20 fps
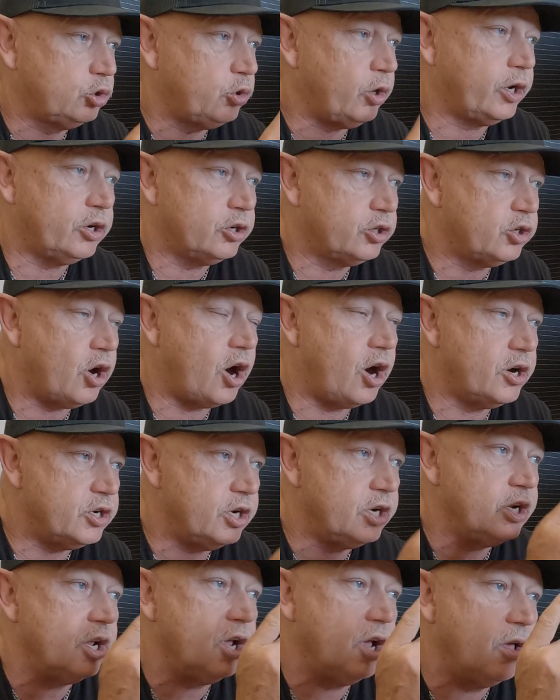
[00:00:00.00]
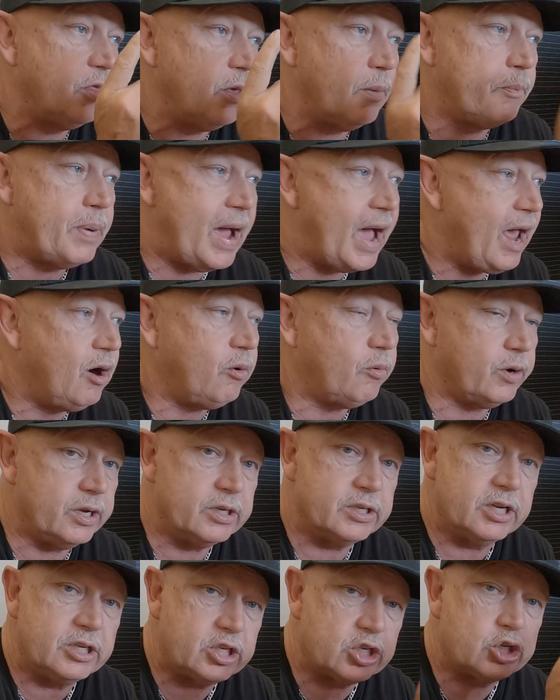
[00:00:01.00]
trickle charging the
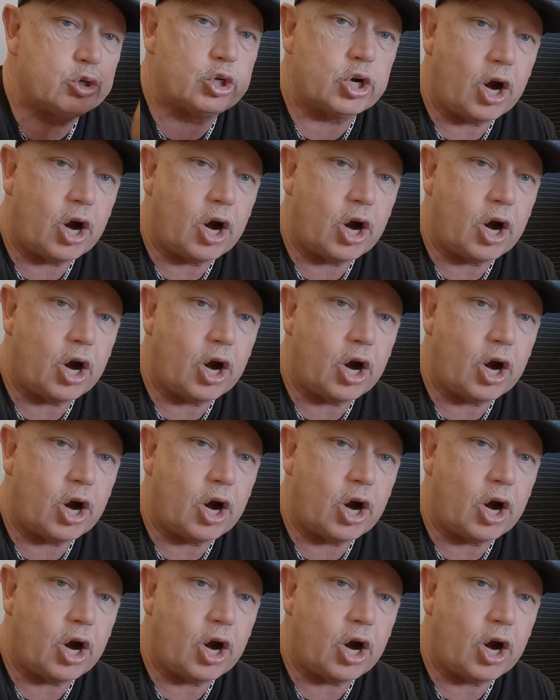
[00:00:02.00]
batteries. It's